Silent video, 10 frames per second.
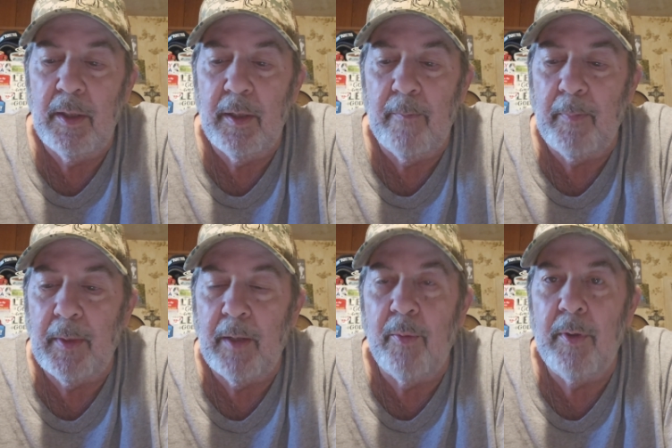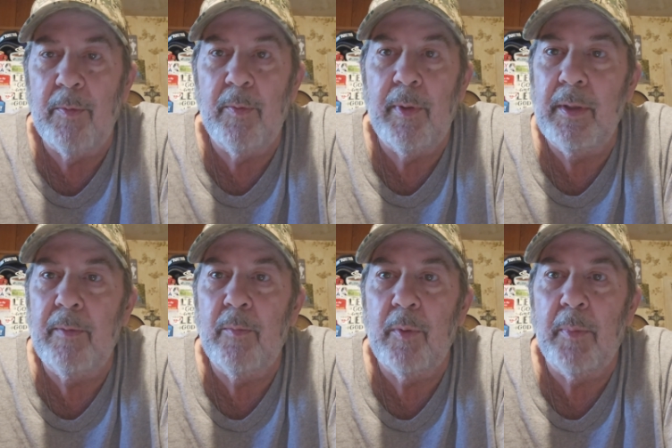Um, and we,
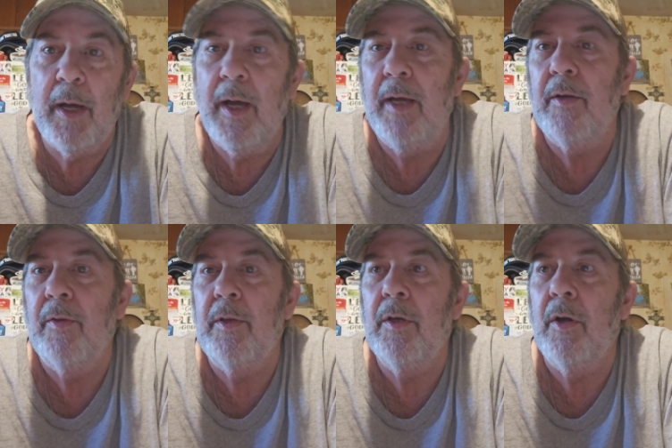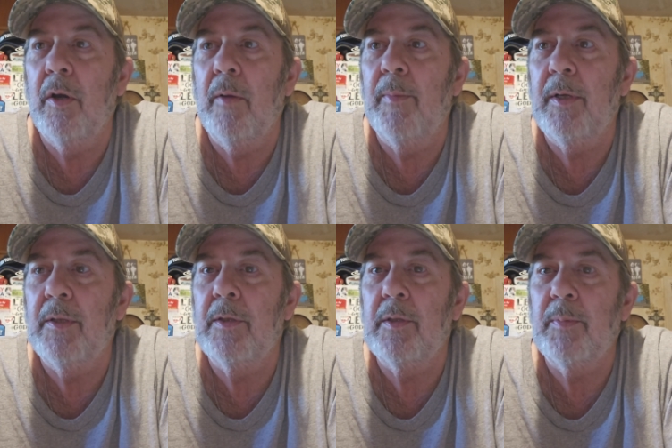we were behind on the yard
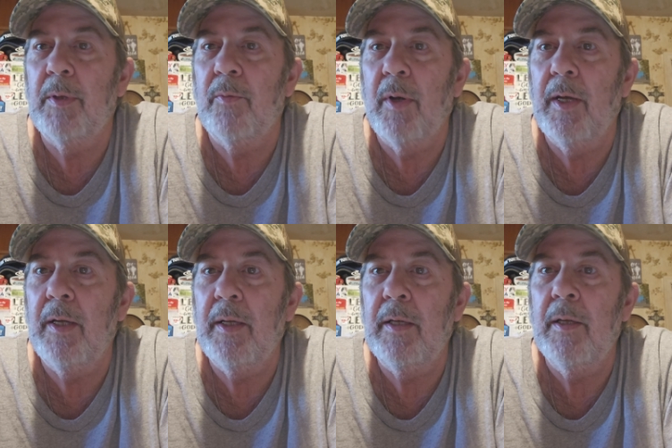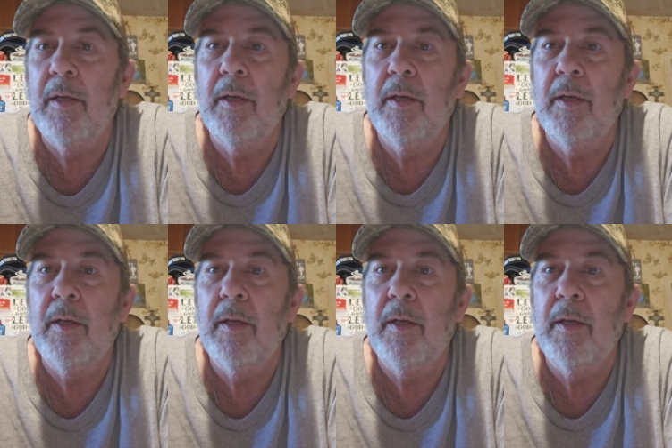because it's been raining.